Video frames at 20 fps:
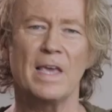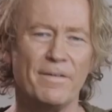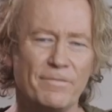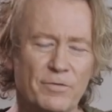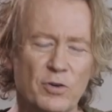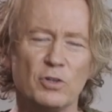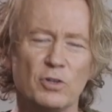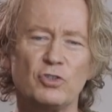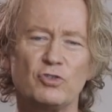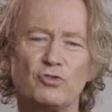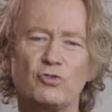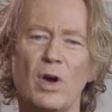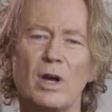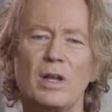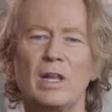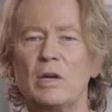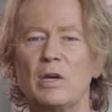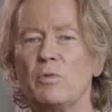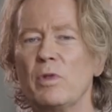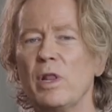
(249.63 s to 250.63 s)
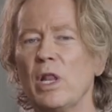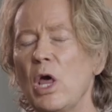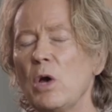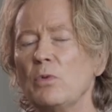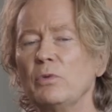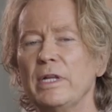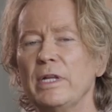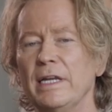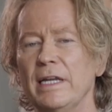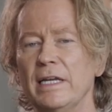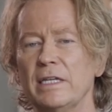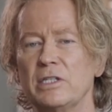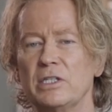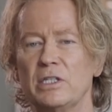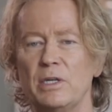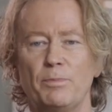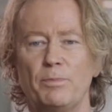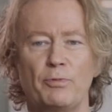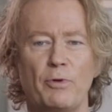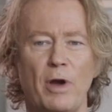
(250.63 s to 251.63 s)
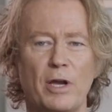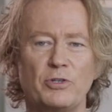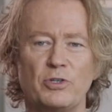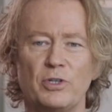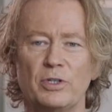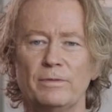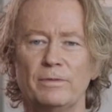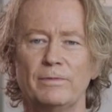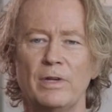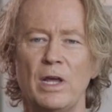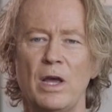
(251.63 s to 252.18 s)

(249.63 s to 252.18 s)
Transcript: If you're struggling with loneliness, depression,